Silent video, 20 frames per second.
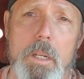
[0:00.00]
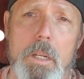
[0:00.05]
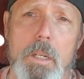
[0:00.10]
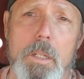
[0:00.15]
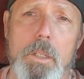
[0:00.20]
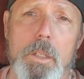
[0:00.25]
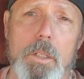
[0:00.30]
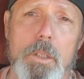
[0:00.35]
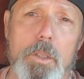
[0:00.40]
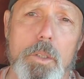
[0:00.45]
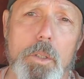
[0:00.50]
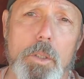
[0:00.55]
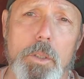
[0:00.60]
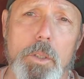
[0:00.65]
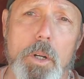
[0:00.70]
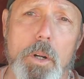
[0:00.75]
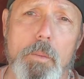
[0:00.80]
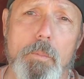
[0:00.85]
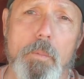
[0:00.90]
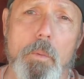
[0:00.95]
you can do a
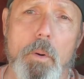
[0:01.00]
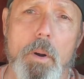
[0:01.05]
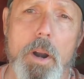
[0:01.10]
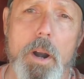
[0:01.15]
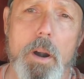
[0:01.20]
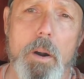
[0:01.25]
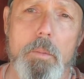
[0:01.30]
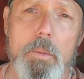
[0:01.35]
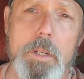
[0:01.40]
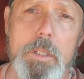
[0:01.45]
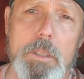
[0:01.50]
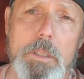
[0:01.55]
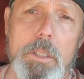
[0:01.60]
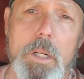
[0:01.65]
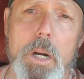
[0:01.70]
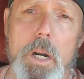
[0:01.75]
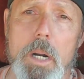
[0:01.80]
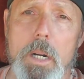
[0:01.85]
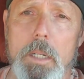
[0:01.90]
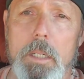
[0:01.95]
34-hour
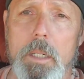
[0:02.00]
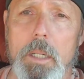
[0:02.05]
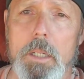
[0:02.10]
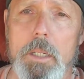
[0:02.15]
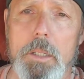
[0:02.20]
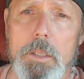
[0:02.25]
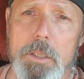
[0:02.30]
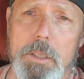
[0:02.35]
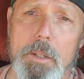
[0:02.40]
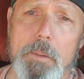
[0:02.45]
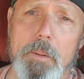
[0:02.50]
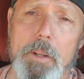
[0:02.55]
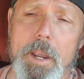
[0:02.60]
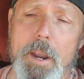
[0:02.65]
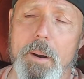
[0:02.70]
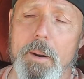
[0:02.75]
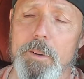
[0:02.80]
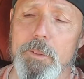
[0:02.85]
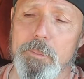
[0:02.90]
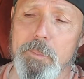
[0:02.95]
restart and get your 70
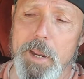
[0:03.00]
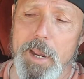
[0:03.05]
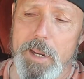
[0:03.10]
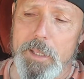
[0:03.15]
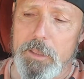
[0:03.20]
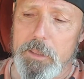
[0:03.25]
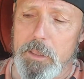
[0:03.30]
hours back.